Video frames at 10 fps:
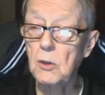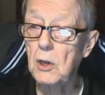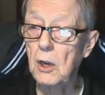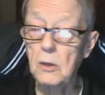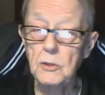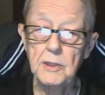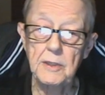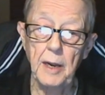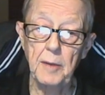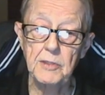close, and
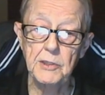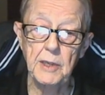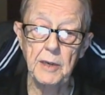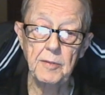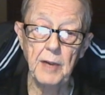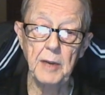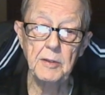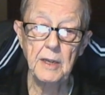obviously I,